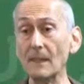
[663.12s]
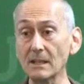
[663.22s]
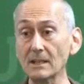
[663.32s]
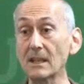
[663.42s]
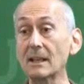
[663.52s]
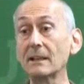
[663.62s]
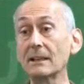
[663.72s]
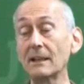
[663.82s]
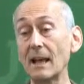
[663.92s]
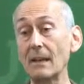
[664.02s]
is likely
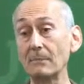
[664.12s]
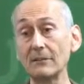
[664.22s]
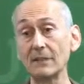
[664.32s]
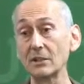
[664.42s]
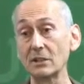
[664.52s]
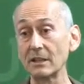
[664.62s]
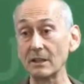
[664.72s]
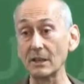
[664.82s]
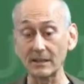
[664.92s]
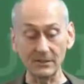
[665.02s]
to happen eventually,
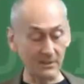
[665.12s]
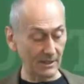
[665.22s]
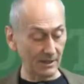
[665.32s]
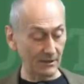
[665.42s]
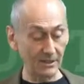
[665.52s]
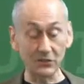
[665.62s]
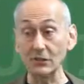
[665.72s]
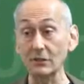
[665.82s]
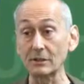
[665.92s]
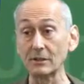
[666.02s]
not necessarily
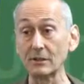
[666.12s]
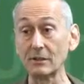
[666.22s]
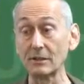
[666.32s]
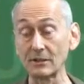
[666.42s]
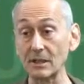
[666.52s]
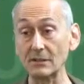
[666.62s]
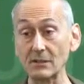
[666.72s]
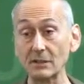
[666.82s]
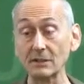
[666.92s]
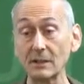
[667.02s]
certain. It's not
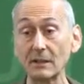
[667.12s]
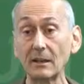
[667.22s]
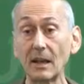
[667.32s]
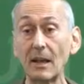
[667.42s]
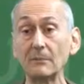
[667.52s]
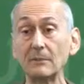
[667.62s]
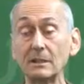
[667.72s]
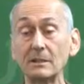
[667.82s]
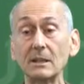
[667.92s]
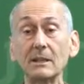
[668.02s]
certain that it'll happen, but
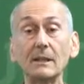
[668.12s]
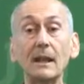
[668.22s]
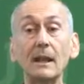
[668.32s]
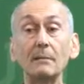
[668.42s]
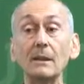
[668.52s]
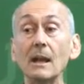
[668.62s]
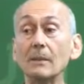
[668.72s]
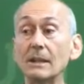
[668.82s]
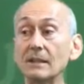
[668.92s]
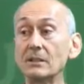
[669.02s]
it's likely to happen.
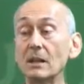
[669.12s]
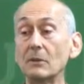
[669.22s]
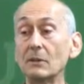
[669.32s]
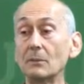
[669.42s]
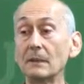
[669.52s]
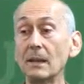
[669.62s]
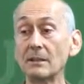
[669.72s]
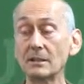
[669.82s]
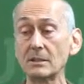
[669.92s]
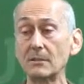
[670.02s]
But that's not what open
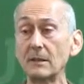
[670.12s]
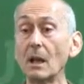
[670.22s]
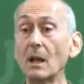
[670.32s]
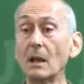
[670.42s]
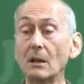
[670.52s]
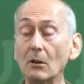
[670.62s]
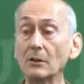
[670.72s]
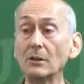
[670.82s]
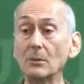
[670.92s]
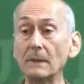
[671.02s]
access is about.
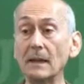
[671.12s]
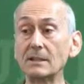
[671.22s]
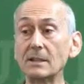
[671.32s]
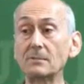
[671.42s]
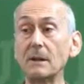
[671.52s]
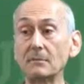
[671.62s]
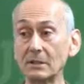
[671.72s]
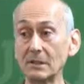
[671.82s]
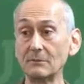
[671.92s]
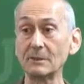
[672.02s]
Golden open access
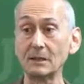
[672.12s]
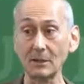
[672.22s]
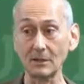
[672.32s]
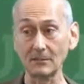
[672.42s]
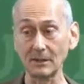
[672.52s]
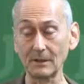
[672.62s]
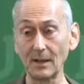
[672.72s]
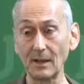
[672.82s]
publishing, which I'll talk about